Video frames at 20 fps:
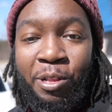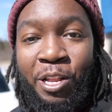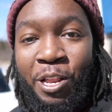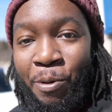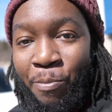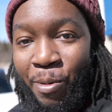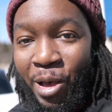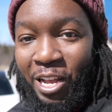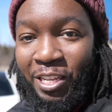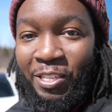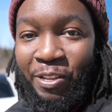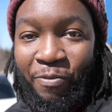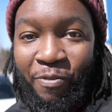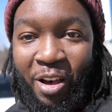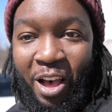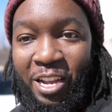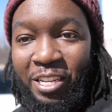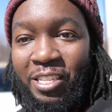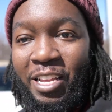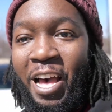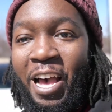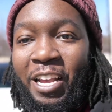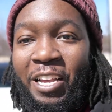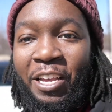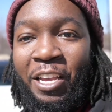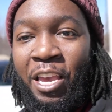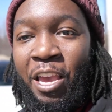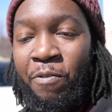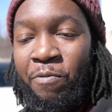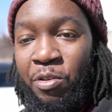the best advice I
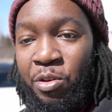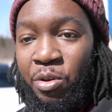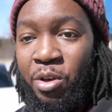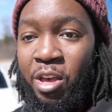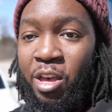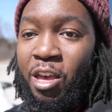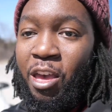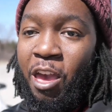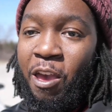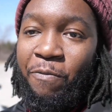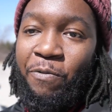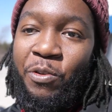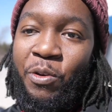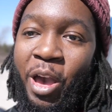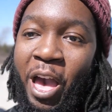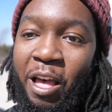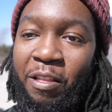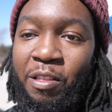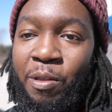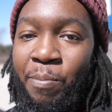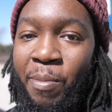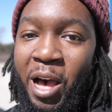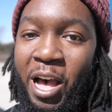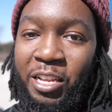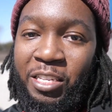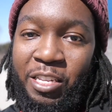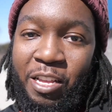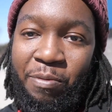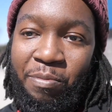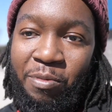can give you if you have to buy
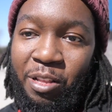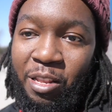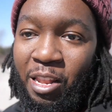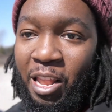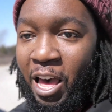something.